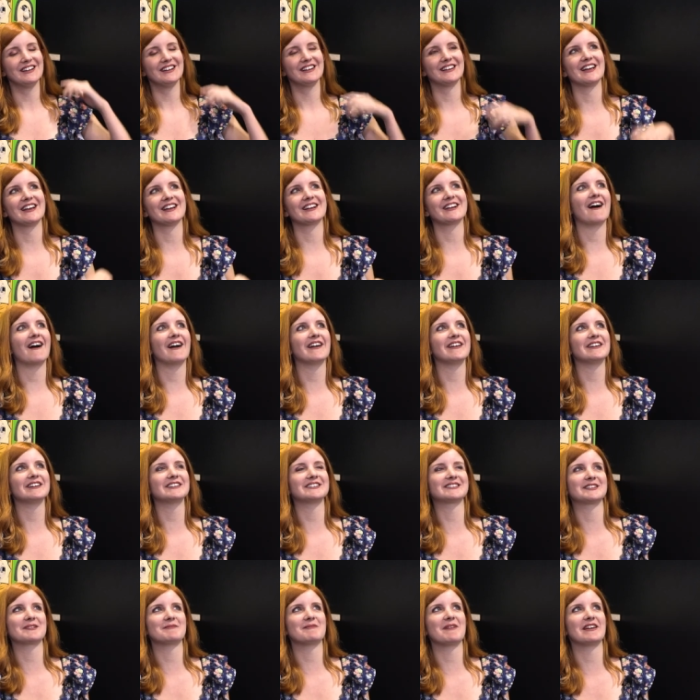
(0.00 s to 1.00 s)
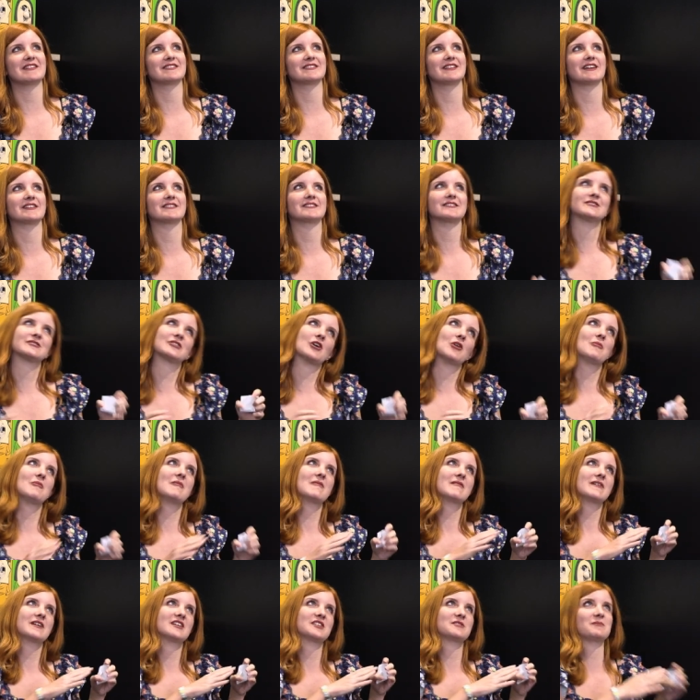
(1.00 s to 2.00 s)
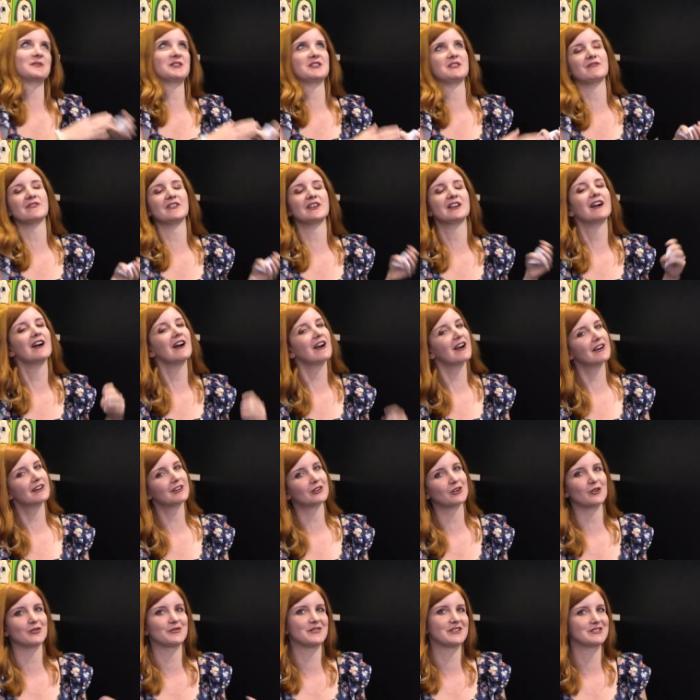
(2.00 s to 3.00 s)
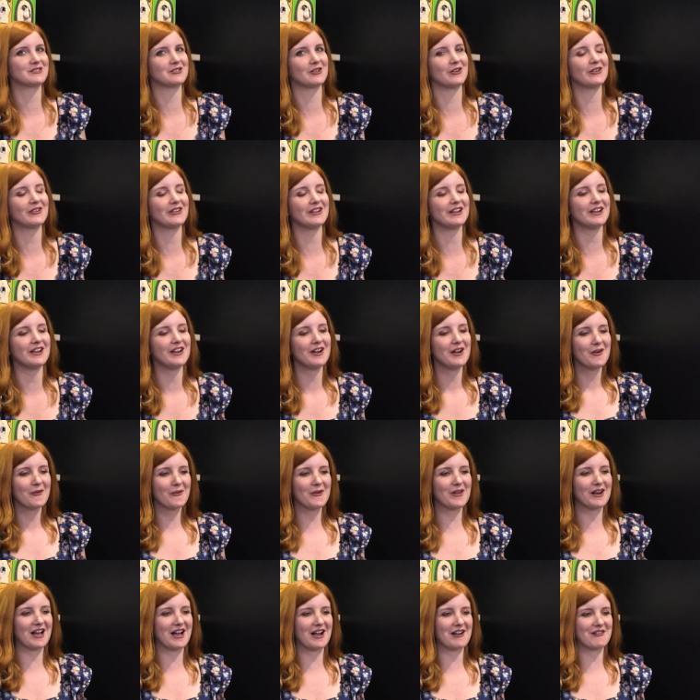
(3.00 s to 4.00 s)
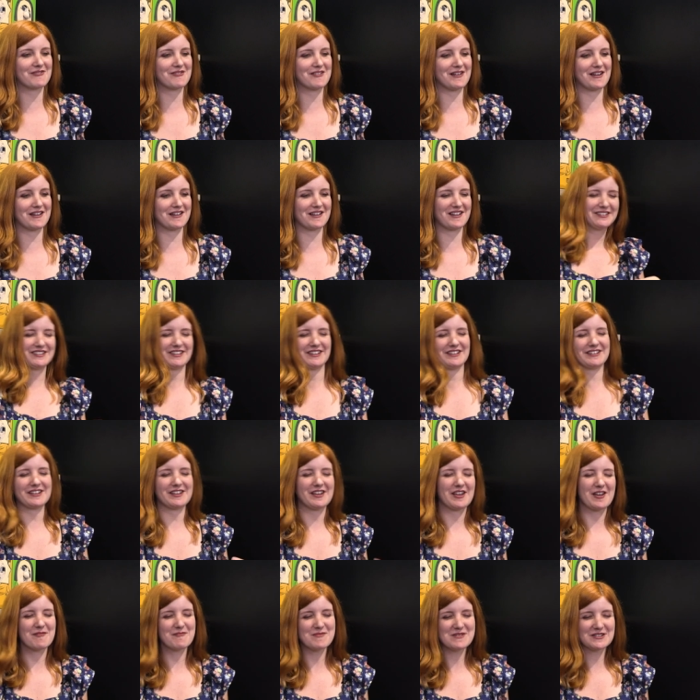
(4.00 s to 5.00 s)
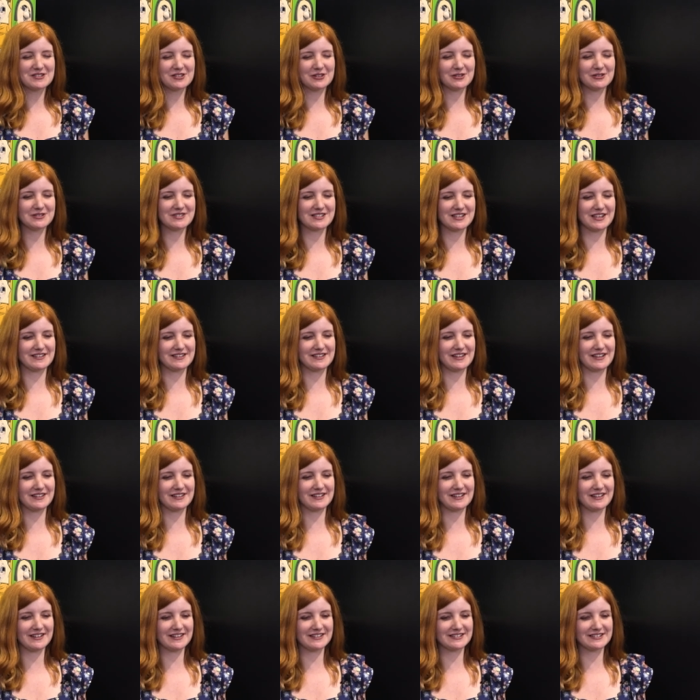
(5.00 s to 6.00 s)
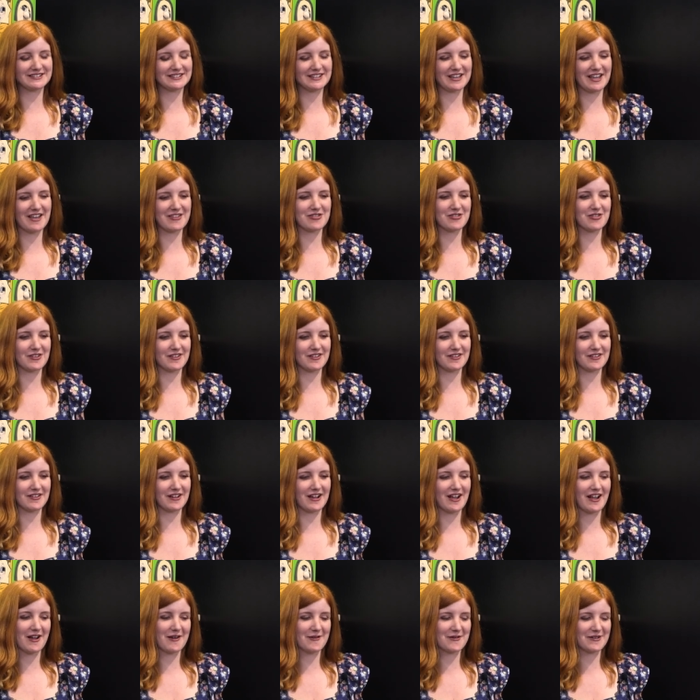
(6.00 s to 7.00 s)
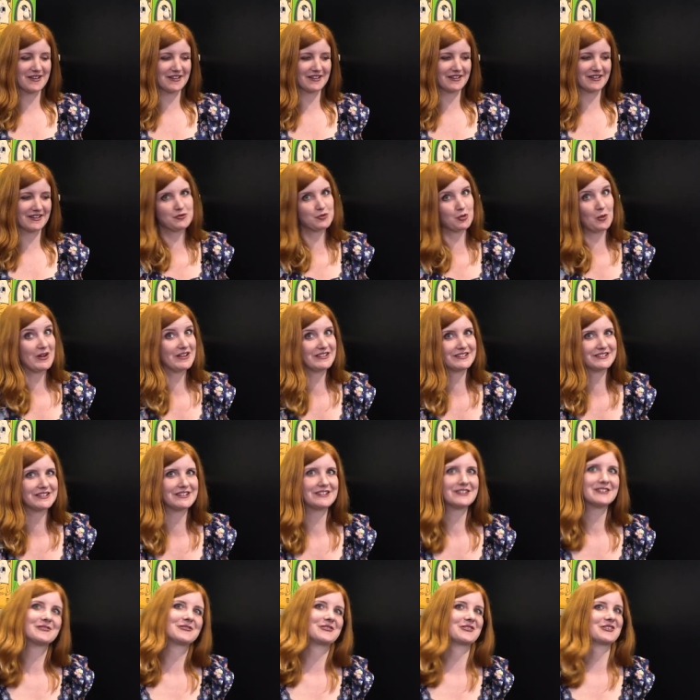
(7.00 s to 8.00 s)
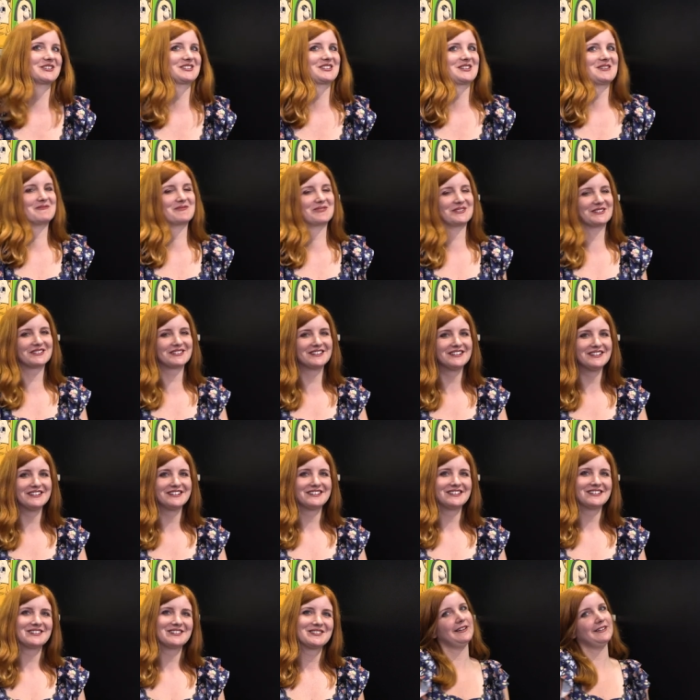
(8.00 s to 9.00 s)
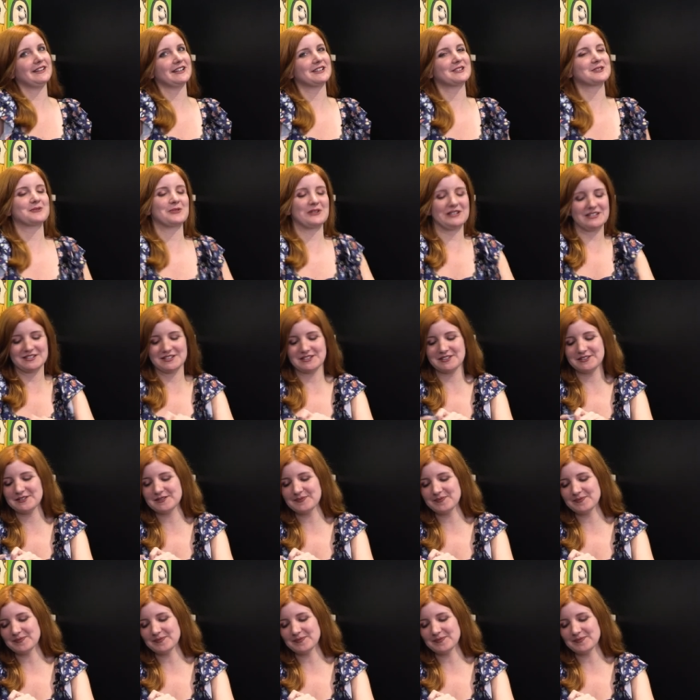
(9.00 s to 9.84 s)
Like I estimate that some specific arc of the story will have like 10 episodes and then it ends having 20, for example. Next question.